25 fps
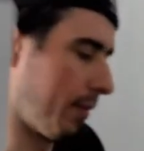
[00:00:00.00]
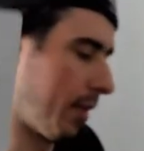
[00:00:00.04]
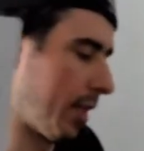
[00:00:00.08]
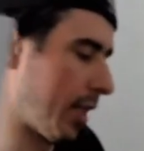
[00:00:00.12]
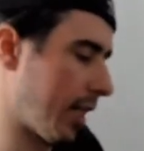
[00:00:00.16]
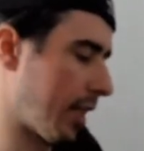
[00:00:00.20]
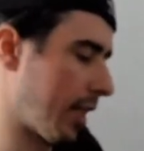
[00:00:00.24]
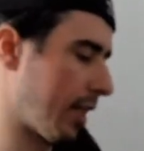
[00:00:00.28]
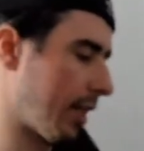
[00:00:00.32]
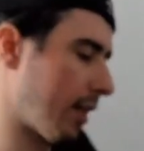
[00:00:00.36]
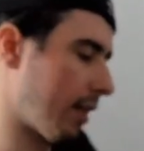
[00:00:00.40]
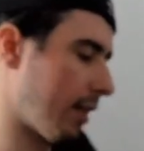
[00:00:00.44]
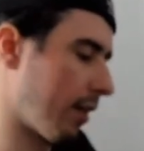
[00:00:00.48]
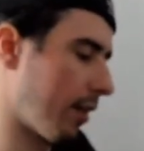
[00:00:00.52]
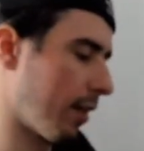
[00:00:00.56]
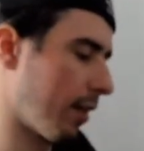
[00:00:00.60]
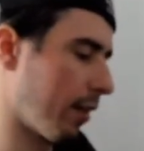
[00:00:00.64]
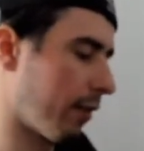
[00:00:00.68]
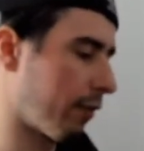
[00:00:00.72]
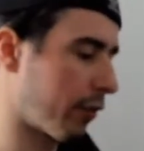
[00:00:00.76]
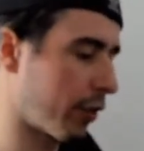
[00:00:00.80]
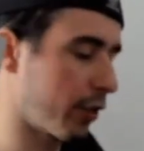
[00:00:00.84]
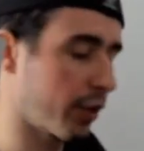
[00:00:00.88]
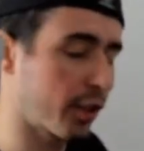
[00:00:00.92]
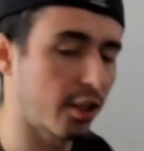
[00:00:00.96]
And
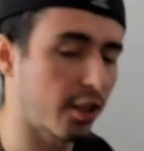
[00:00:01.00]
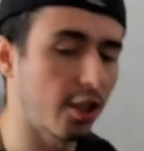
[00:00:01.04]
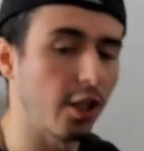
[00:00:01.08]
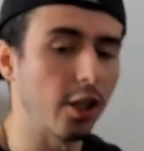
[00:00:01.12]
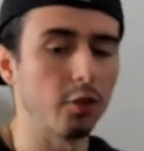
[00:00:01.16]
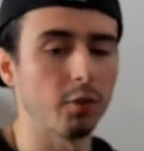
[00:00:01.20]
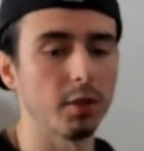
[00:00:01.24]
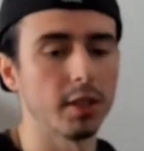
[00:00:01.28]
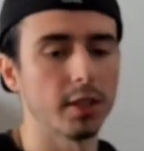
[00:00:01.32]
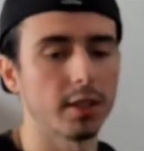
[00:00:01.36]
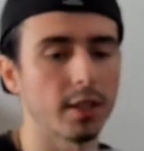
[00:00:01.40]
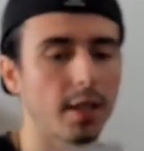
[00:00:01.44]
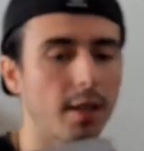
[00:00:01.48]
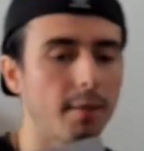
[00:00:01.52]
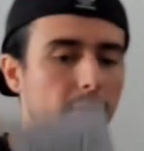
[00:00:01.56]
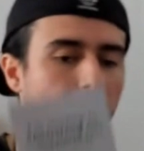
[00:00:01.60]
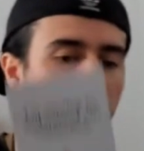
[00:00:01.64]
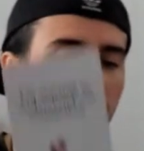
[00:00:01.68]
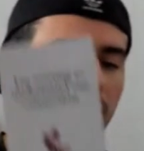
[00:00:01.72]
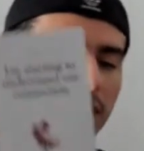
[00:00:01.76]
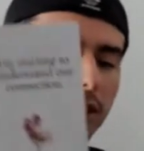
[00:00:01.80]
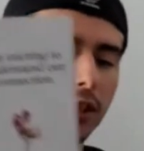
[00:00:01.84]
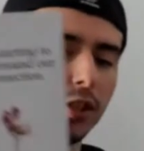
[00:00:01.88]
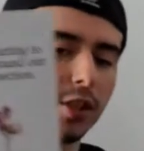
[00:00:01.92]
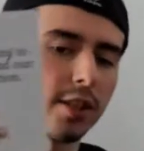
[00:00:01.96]
the first card was I'm
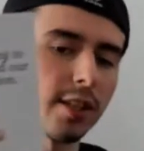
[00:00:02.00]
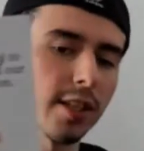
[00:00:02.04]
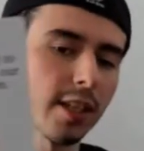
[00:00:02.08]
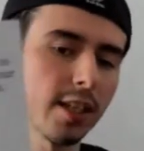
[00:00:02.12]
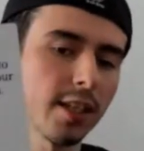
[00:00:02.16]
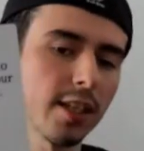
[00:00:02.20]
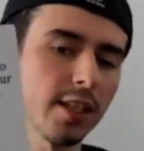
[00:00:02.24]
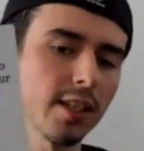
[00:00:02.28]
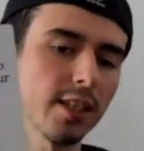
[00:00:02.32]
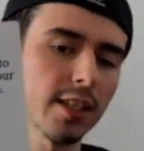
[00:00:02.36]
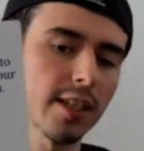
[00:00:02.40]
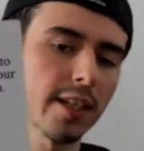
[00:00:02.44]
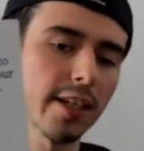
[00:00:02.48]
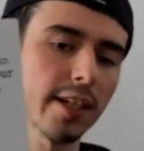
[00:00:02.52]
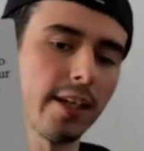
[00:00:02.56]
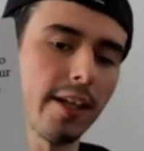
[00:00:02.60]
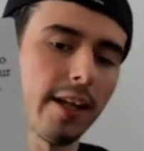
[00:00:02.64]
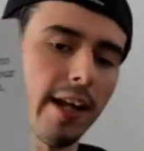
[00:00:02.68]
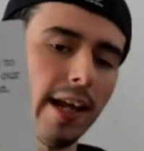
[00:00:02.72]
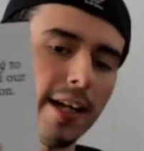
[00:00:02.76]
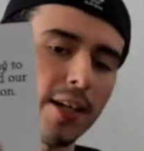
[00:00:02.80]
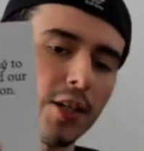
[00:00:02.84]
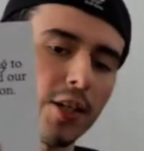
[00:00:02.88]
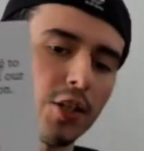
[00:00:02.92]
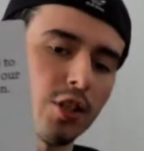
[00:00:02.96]
understanding the
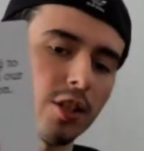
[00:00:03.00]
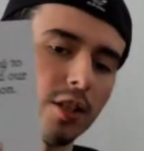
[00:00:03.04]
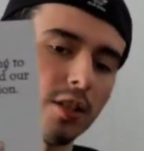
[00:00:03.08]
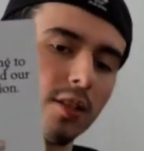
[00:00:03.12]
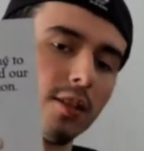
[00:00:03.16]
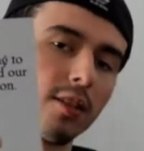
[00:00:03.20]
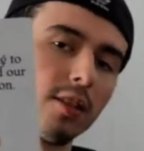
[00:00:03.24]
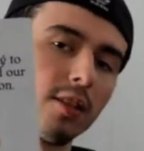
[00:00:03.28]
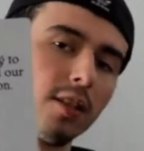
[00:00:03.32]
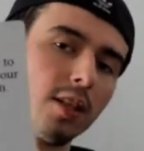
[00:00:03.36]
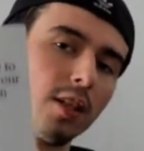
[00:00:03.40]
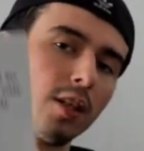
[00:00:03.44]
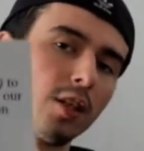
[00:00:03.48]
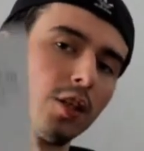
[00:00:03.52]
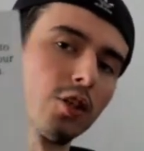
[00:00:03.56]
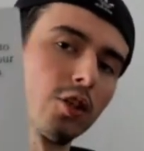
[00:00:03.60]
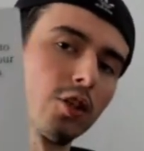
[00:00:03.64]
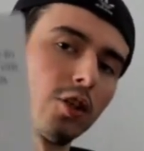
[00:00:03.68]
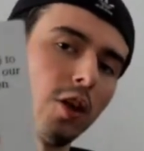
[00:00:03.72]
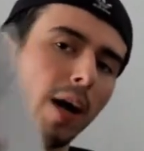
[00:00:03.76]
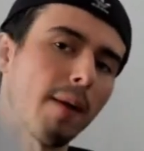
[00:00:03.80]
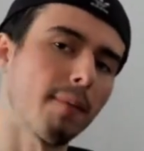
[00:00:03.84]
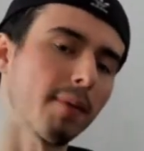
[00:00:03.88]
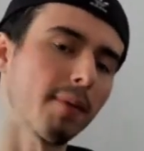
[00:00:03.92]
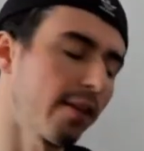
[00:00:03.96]
connection.
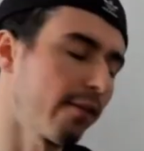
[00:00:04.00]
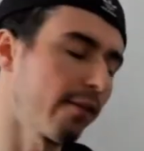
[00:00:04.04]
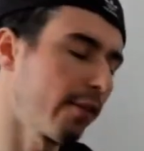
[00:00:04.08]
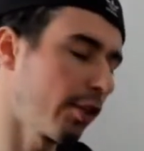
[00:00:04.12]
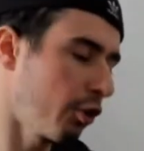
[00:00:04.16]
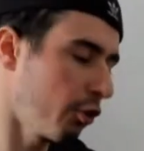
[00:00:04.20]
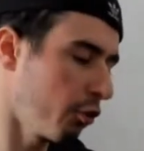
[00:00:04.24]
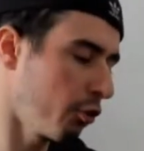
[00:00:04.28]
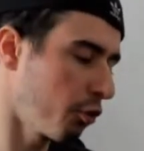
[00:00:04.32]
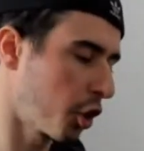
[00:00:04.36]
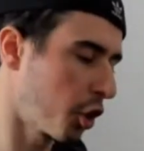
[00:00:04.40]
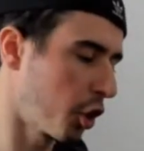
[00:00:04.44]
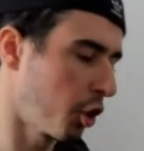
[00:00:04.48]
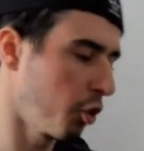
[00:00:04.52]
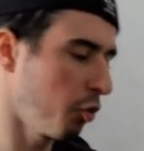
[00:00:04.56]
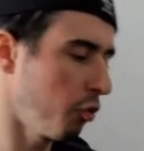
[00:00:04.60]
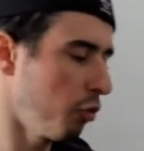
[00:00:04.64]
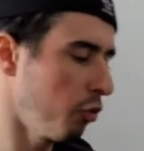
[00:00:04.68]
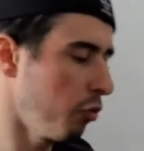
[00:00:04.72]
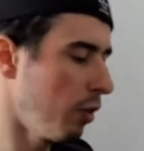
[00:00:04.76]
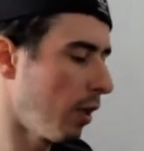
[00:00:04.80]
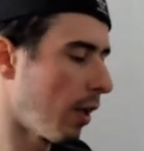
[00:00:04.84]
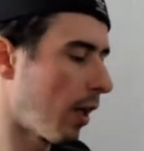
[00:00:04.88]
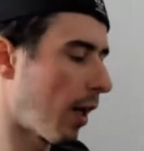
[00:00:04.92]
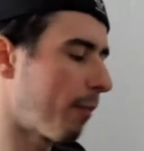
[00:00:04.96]
So I'm giving you
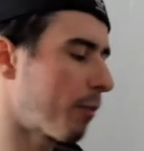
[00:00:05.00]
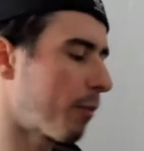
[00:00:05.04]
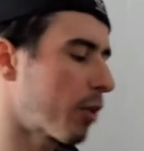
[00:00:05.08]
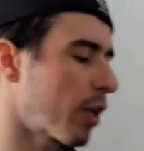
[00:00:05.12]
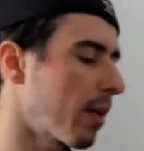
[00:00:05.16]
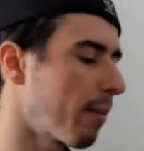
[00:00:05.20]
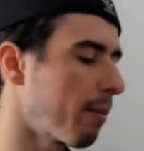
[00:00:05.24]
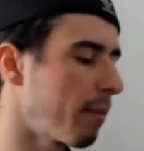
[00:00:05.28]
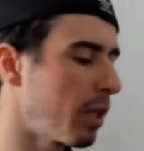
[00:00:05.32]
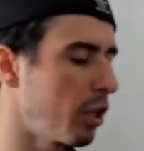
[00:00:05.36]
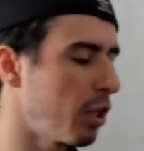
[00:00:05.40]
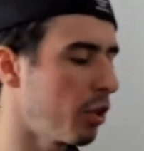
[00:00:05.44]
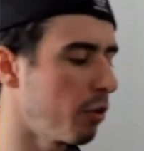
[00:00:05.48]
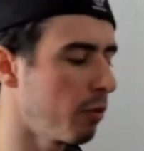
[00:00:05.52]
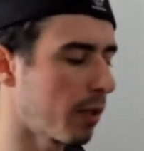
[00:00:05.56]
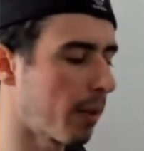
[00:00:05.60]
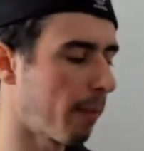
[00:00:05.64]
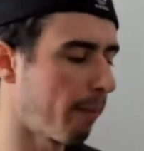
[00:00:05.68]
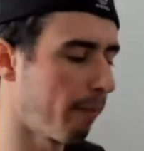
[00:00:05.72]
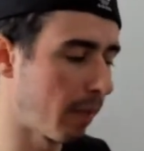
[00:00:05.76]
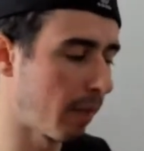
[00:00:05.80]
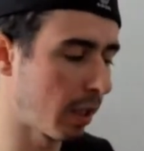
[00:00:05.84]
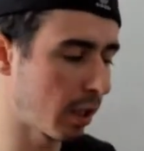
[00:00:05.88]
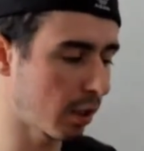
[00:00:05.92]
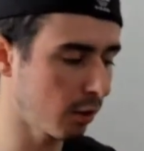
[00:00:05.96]
two. I'm trying to meet you in the
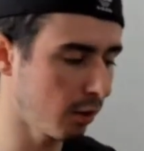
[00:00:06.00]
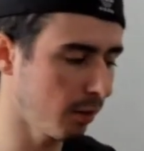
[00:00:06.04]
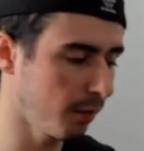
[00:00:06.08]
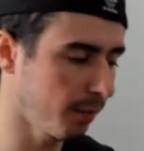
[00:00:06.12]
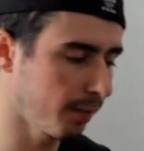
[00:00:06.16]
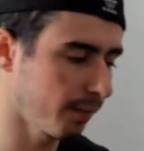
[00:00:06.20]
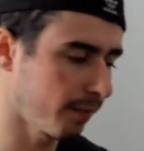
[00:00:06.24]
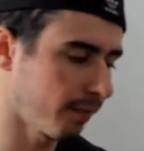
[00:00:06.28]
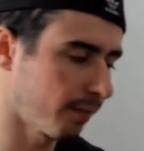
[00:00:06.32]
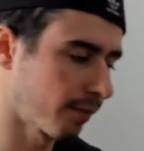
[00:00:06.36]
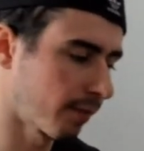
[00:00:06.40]
middle,